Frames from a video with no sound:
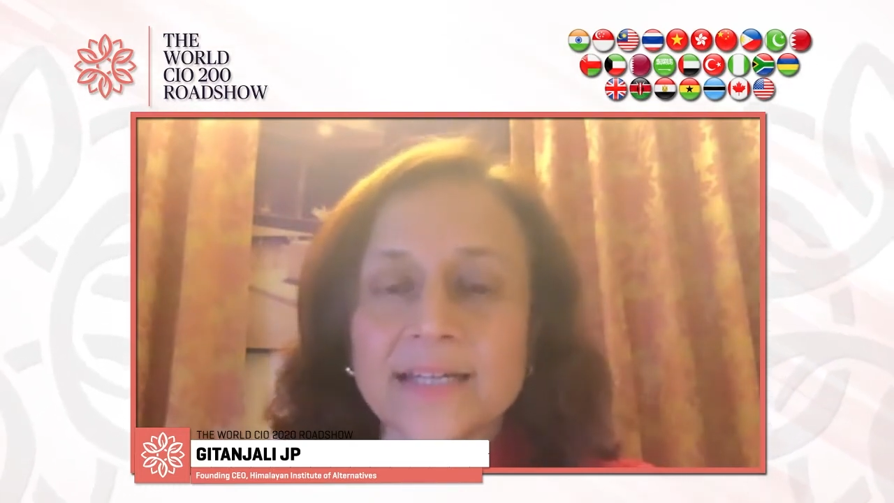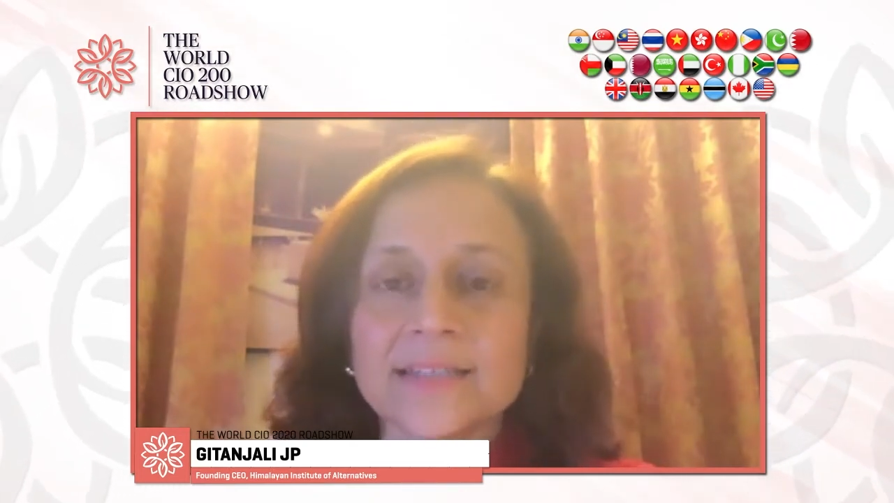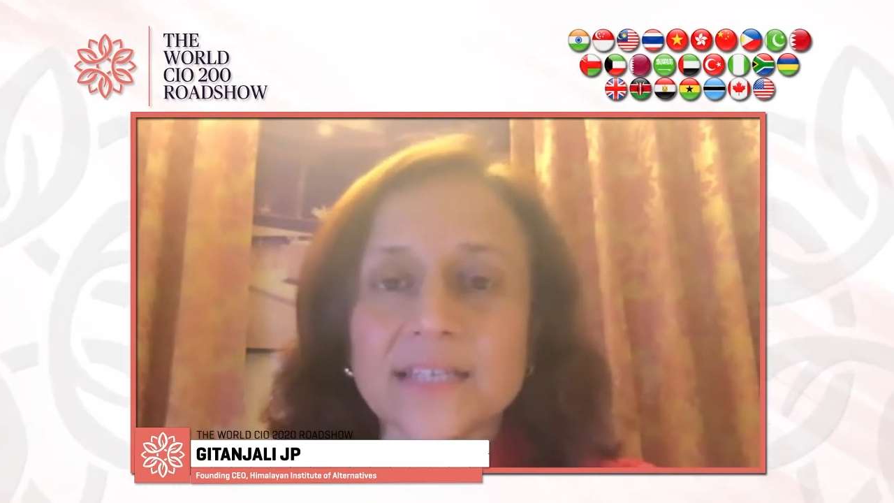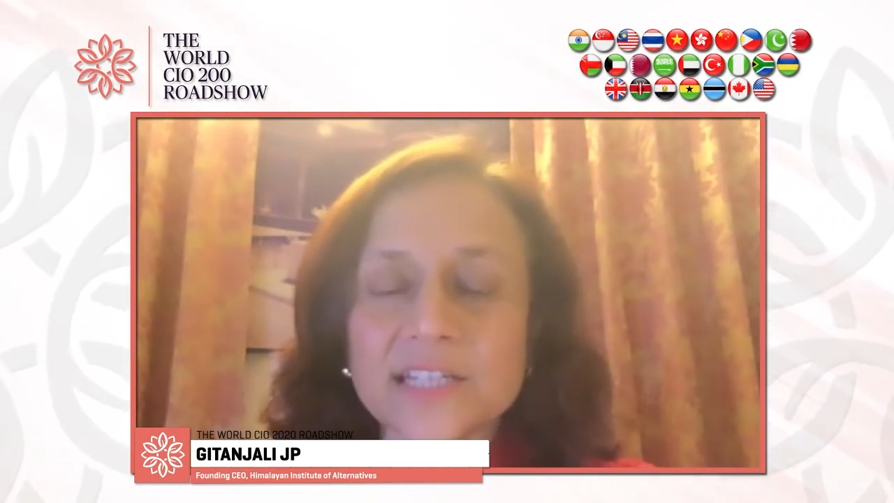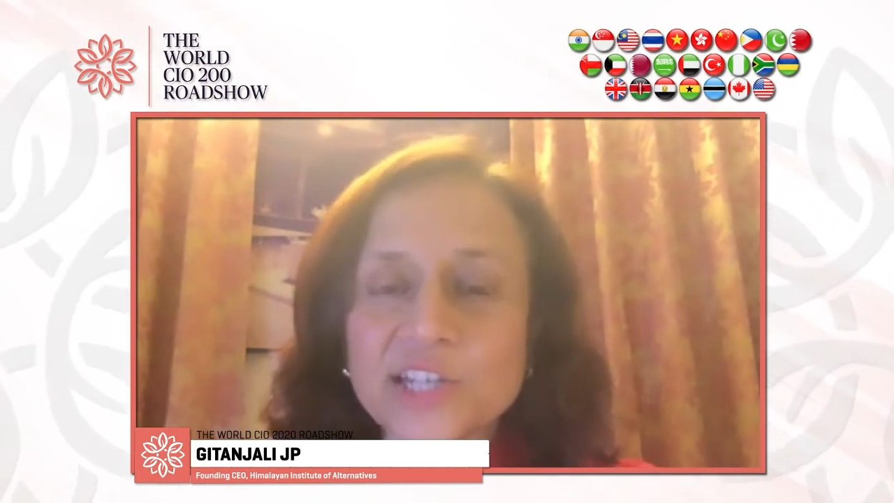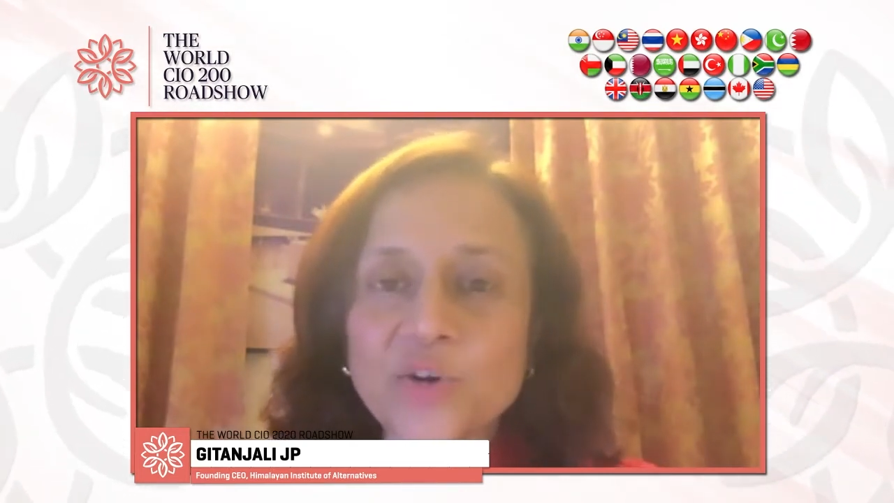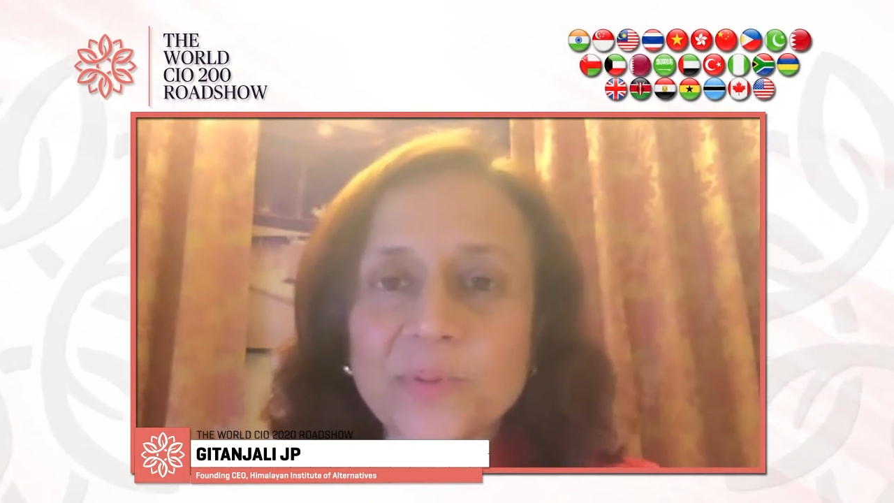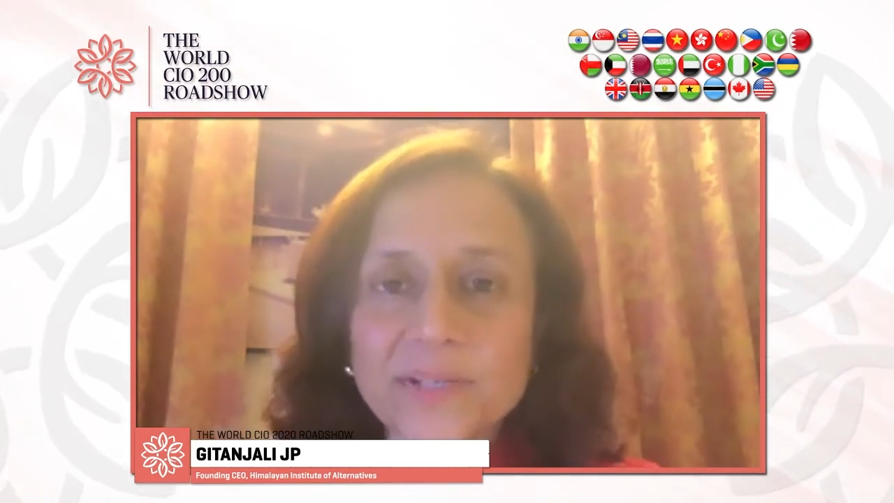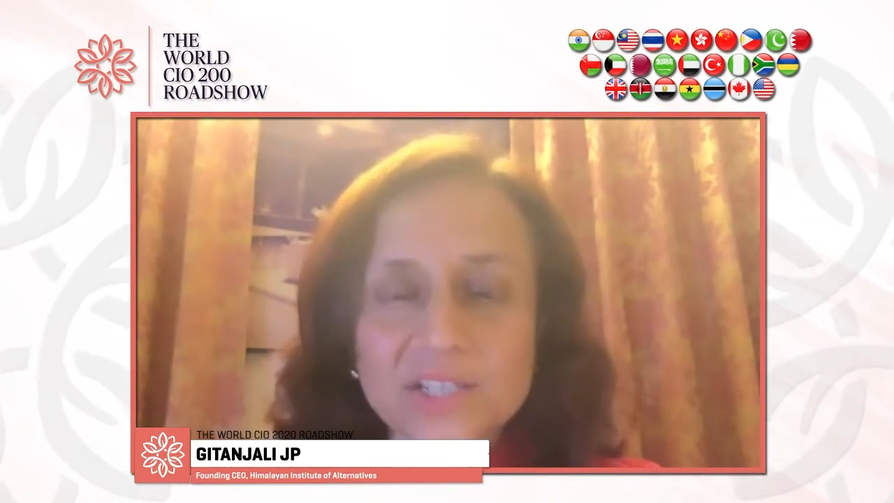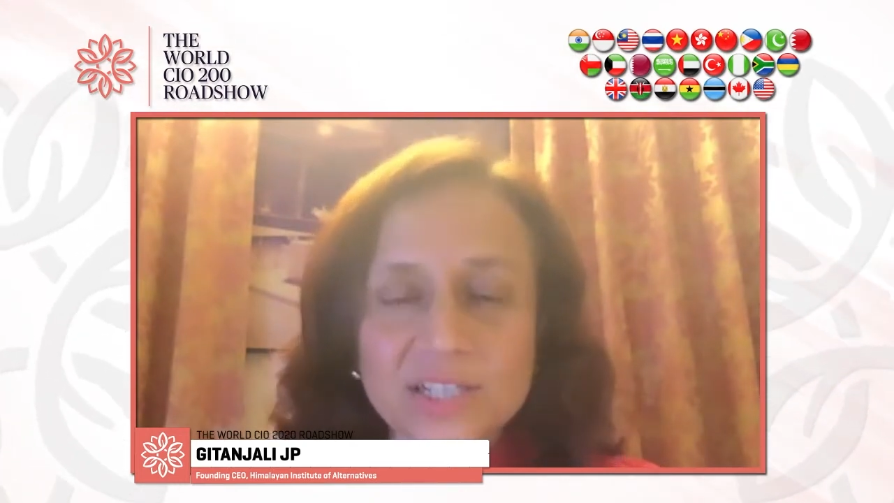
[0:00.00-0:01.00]
The Isha
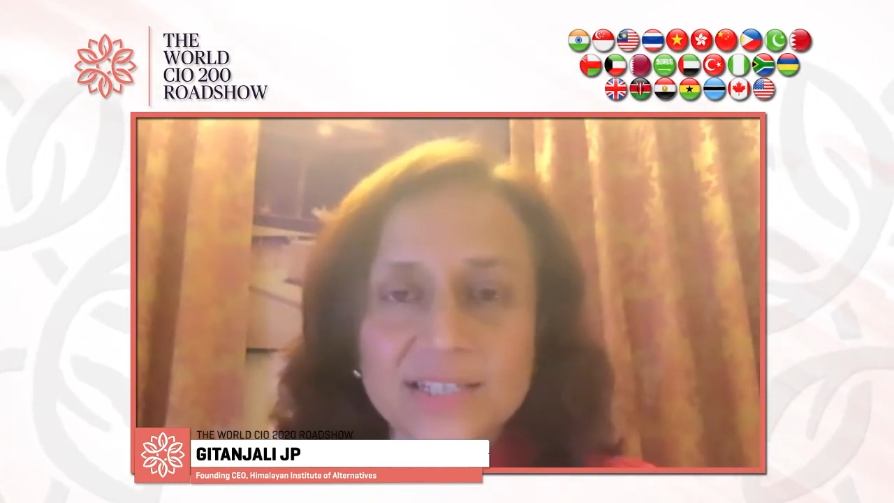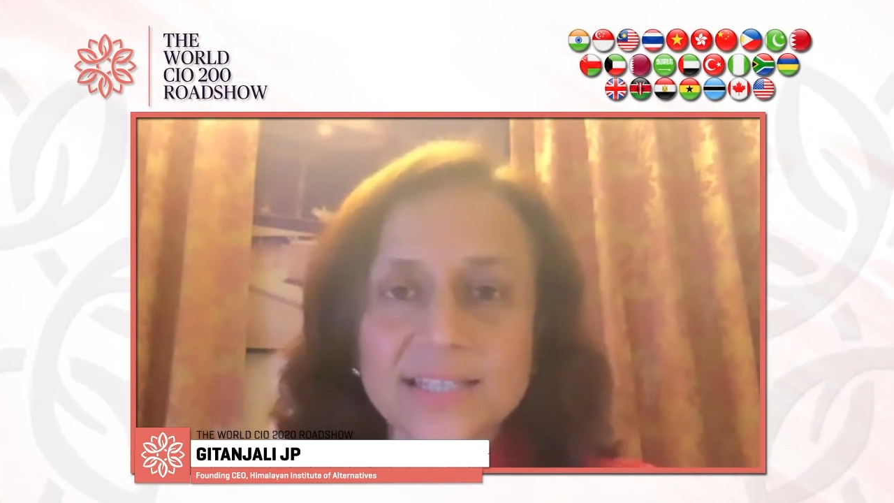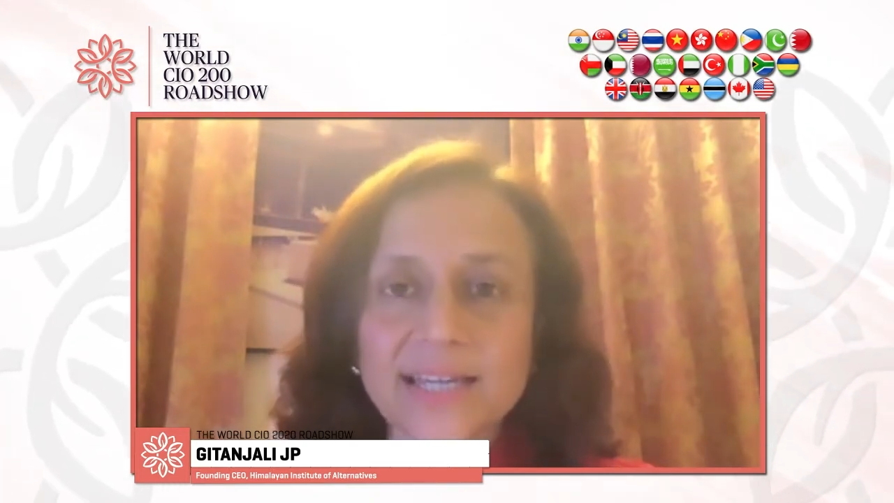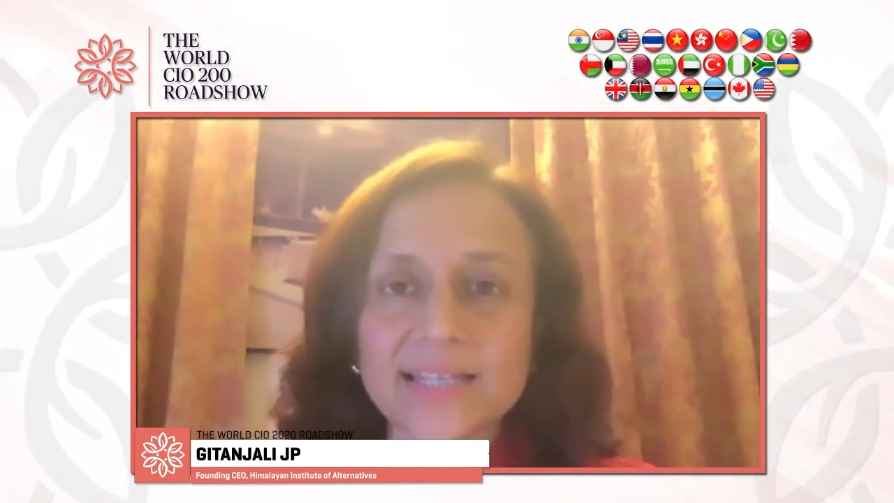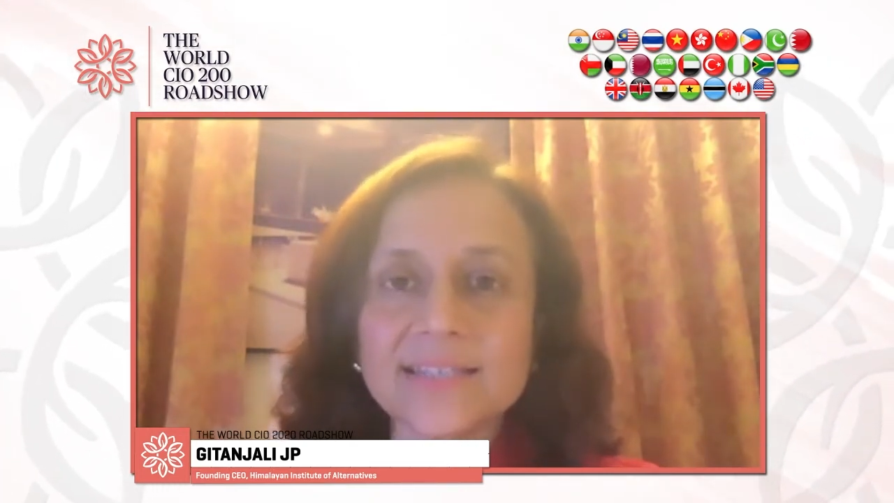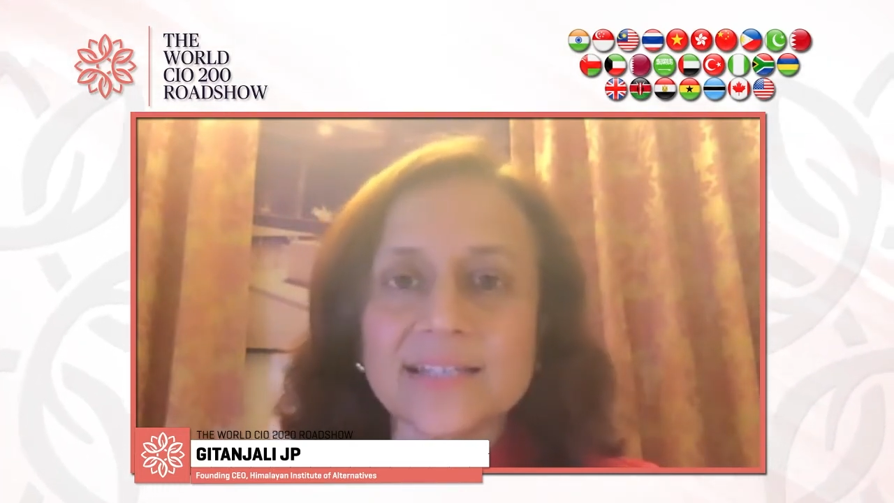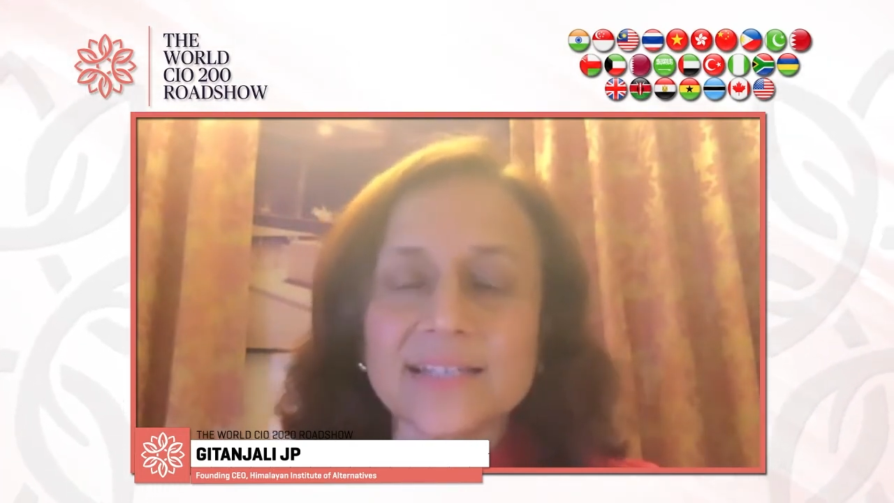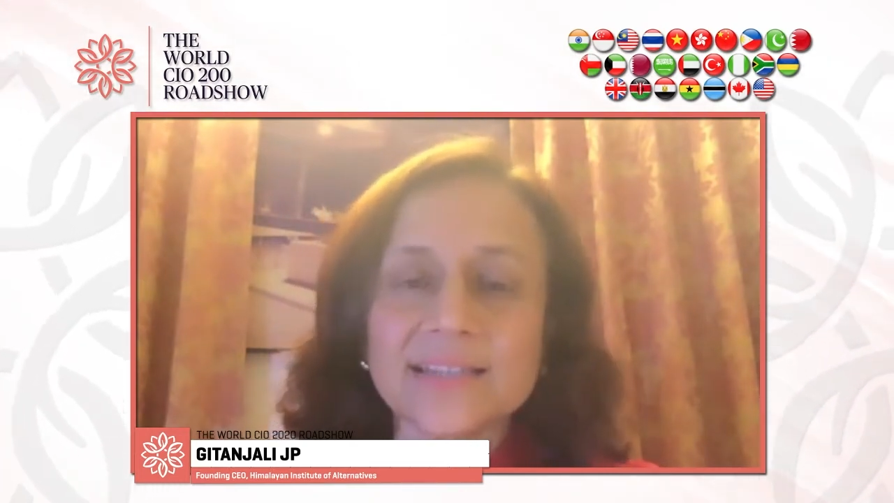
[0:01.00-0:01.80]
Upanishad says,